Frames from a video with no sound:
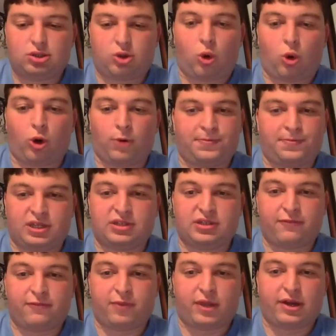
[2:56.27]
corpses
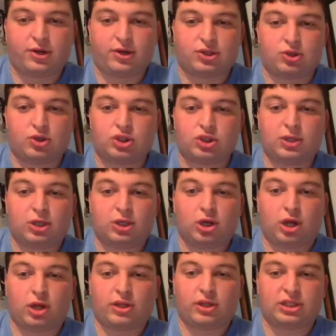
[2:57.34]
of players who used to be good
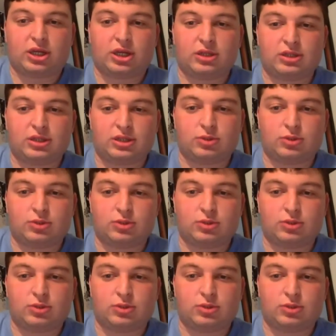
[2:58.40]
on the Suns.